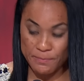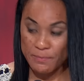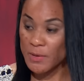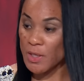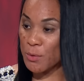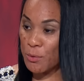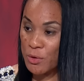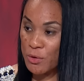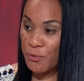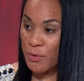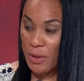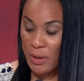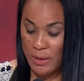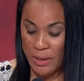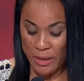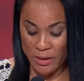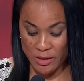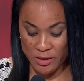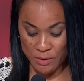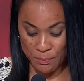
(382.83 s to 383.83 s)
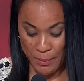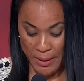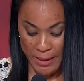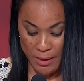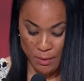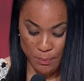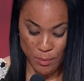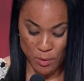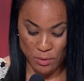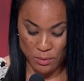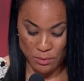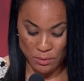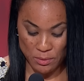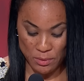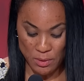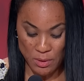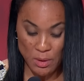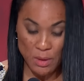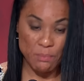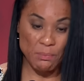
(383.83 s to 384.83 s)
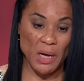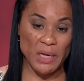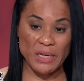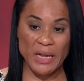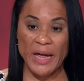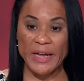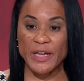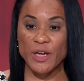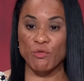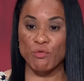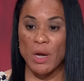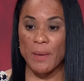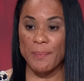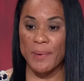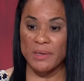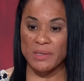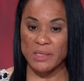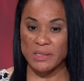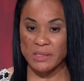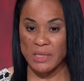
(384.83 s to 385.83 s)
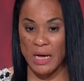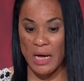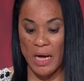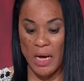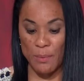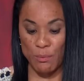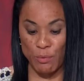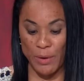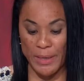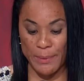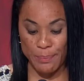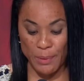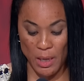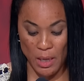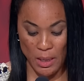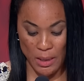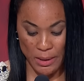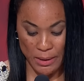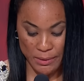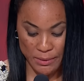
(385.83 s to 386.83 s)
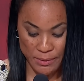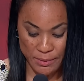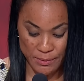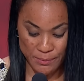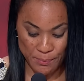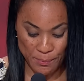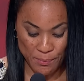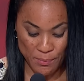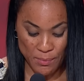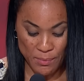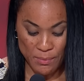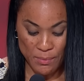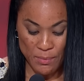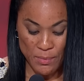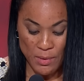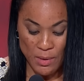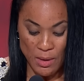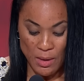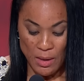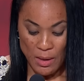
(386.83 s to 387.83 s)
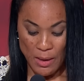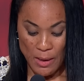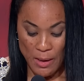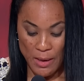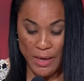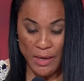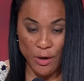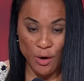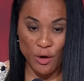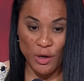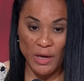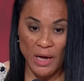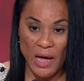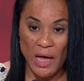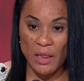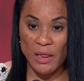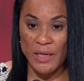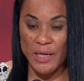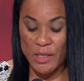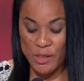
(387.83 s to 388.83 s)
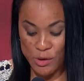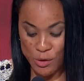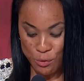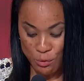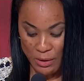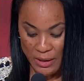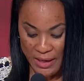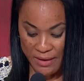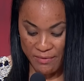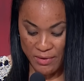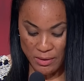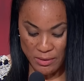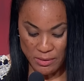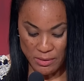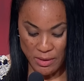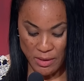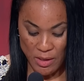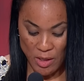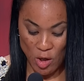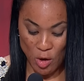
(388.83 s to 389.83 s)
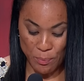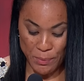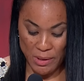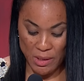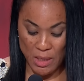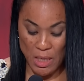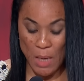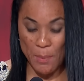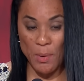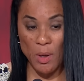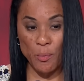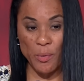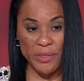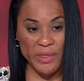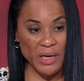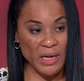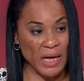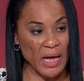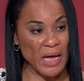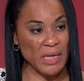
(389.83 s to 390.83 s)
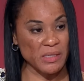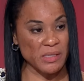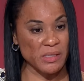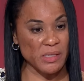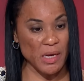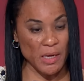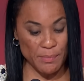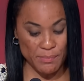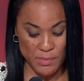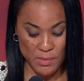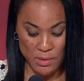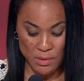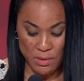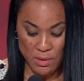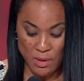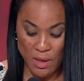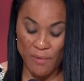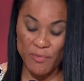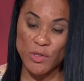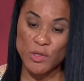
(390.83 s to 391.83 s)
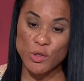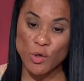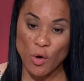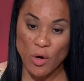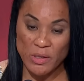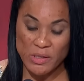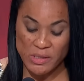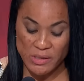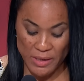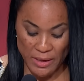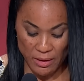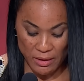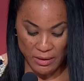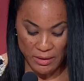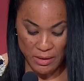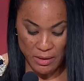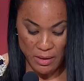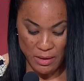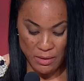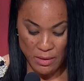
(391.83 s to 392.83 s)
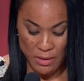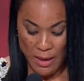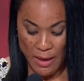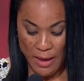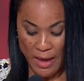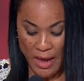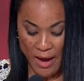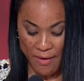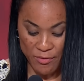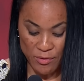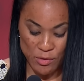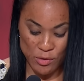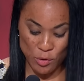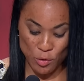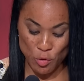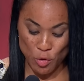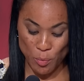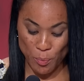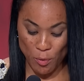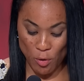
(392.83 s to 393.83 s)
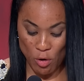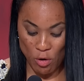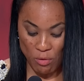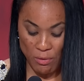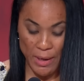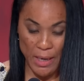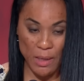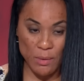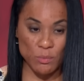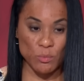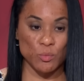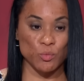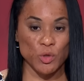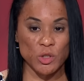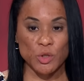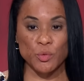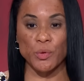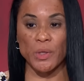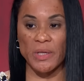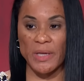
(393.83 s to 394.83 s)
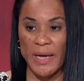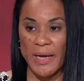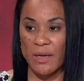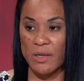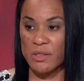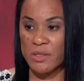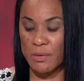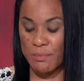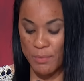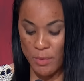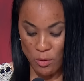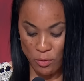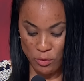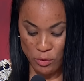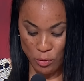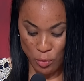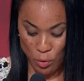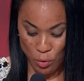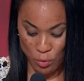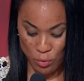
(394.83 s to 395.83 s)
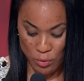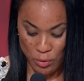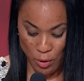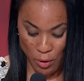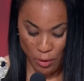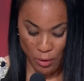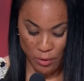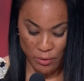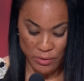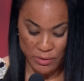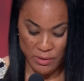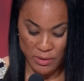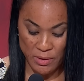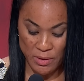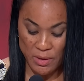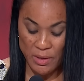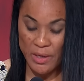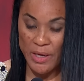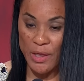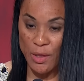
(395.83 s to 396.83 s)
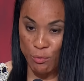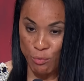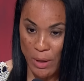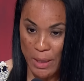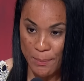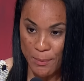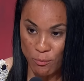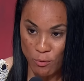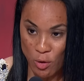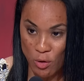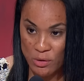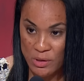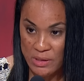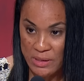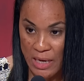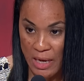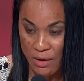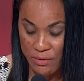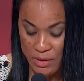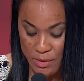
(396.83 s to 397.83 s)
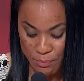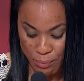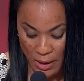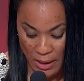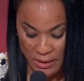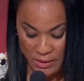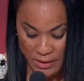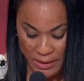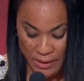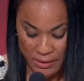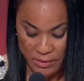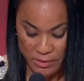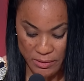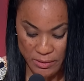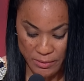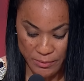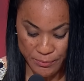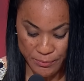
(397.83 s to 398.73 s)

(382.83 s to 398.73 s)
It was really unexplainable. My Nike rep at the time, Ray Pond, and her colleague, Sue Levin, helped me to come up with the concept of the Dawn Staley After School Program, which would cater to middle school girls in the Raymond Rosen Housing Projects.